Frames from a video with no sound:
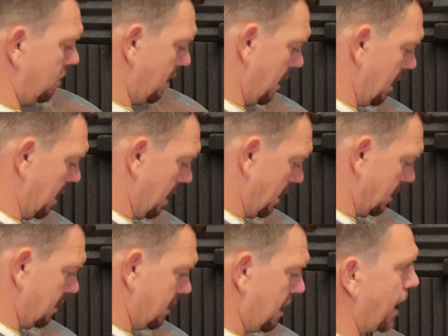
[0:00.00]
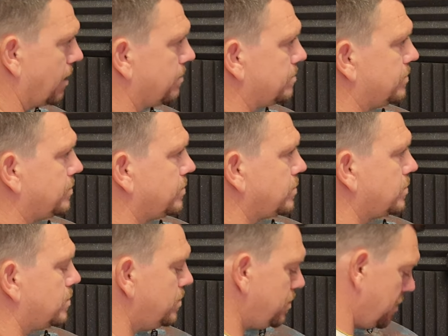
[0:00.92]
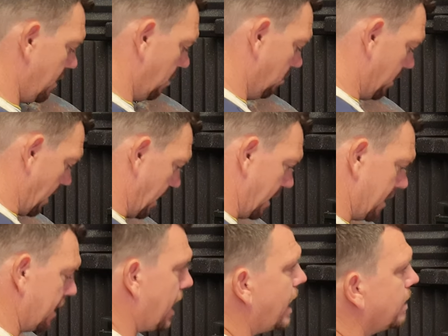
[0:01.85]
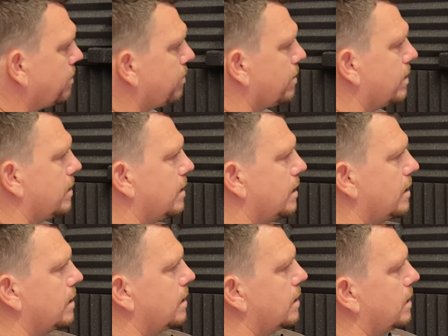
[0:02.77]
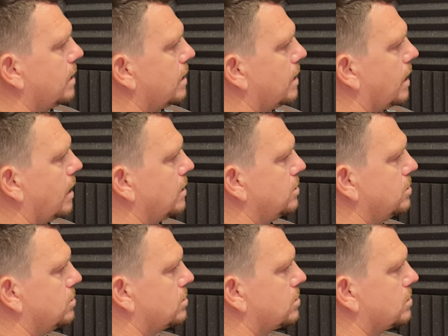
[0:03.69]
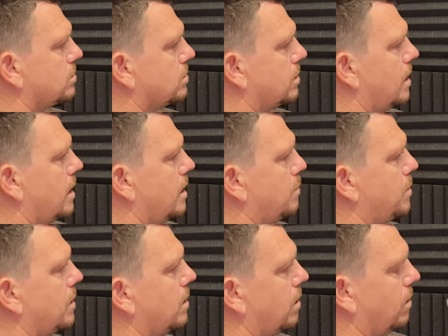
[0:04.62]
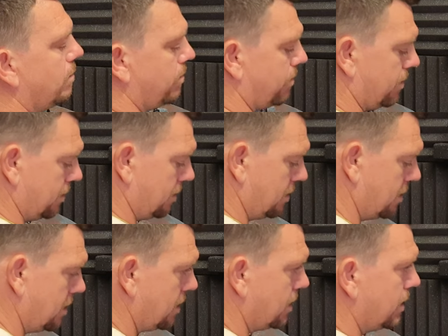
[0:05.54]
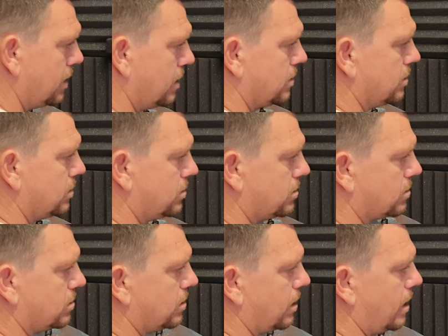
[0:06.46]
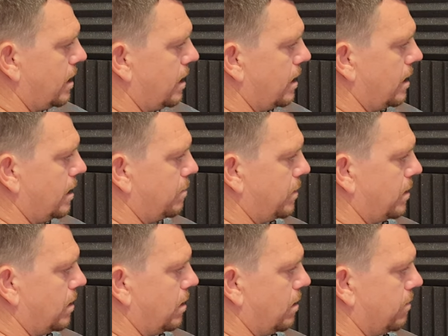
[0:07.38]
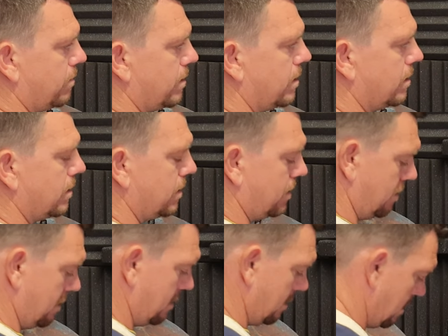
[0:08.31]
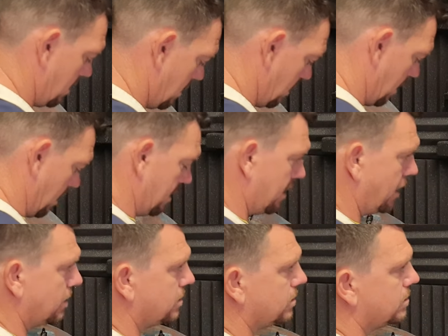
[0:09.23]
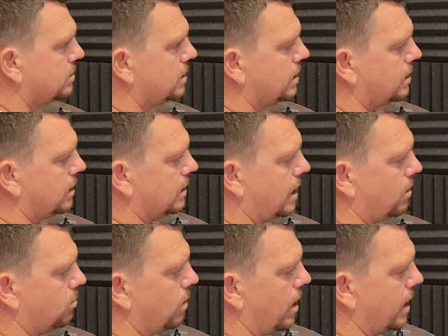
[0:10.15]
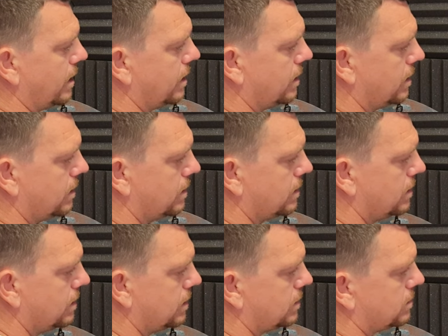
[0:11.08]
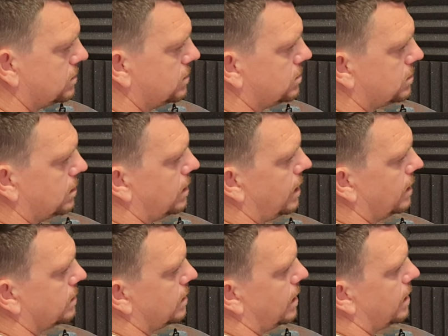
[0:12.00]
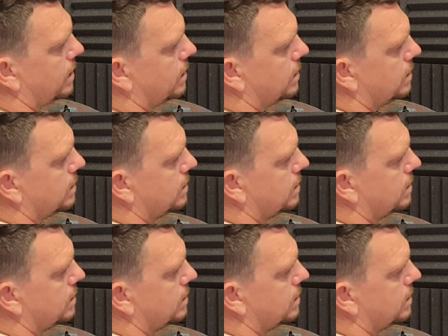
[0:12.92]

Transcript: Okay, like that. Okay, get the knife and just scrape it off. Just scrape it off. And then just tickle that away. Just like that.